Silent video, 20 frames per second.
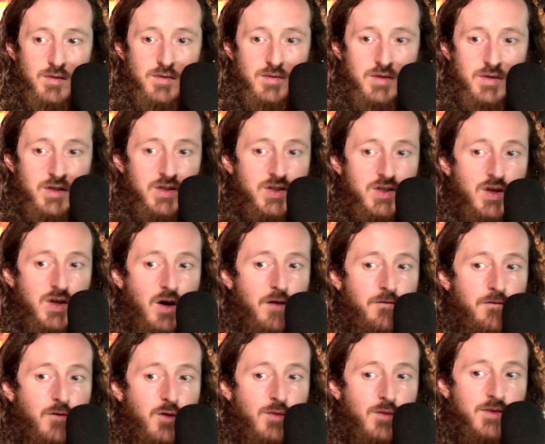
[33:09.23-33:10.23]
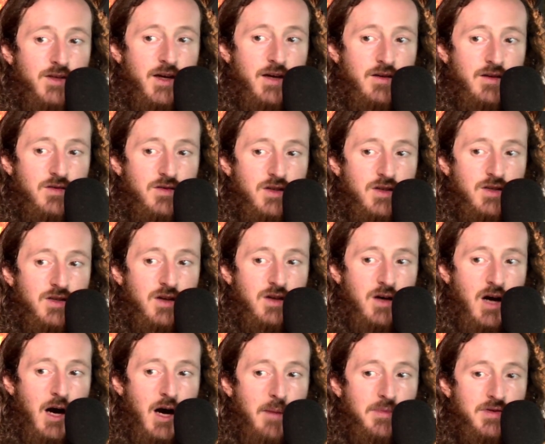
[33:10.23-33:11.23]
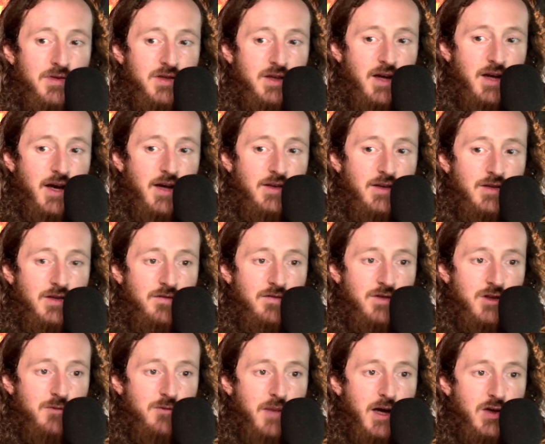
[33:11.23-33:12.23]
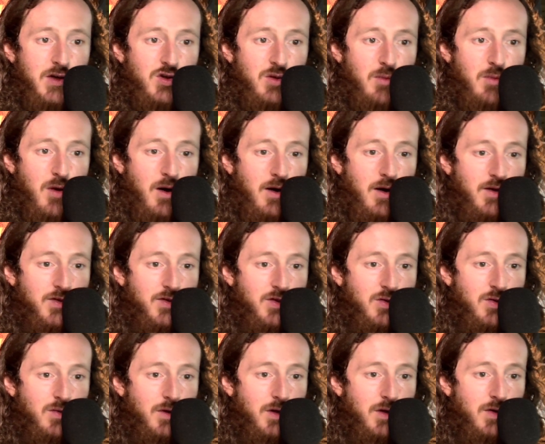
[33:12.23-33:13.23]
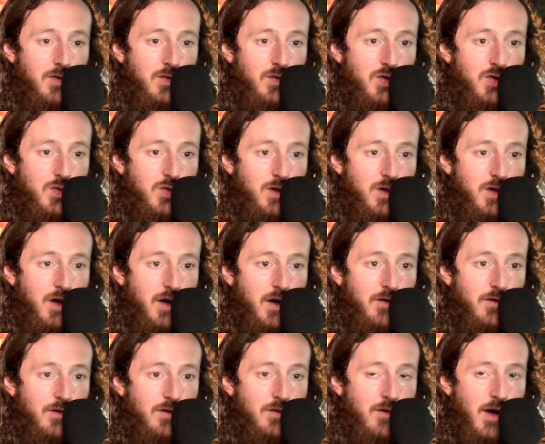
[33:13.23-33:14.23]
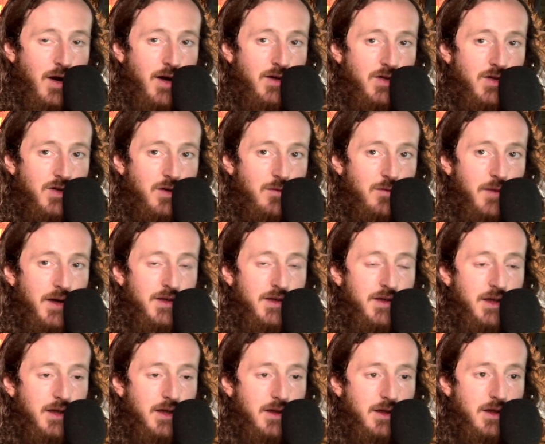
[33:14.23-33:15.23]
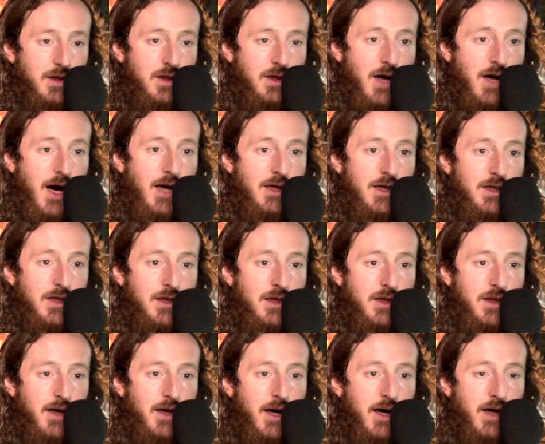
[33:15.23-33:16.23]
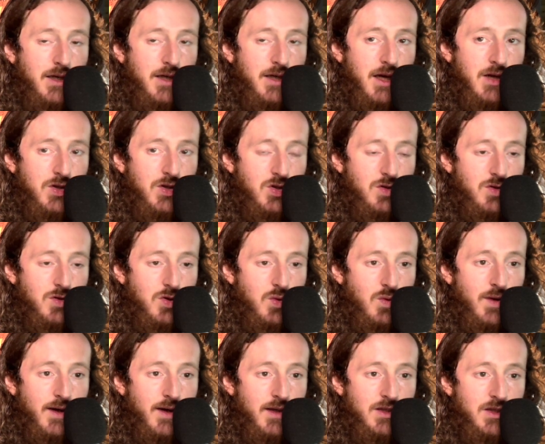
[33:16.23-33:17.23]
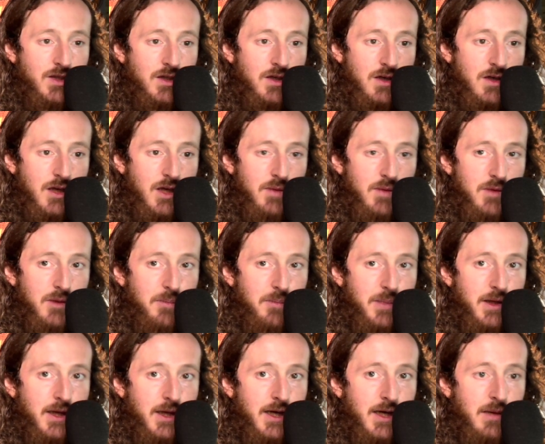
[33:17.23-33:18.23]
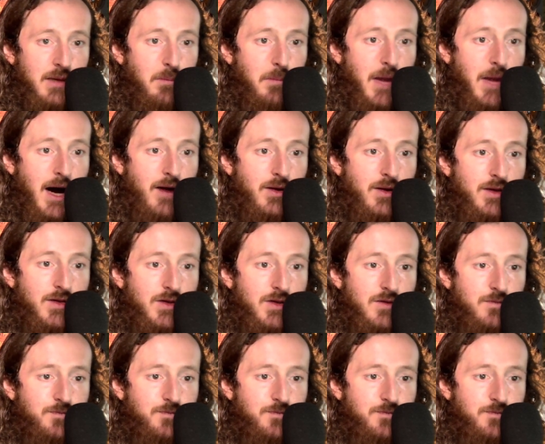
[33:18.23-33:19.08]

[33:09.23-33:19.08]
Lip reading: these thought forms that exist on opposite ends of the spectrum are also equal to each other, right? So basically the idea that it takes two wings to keep the plane in balance.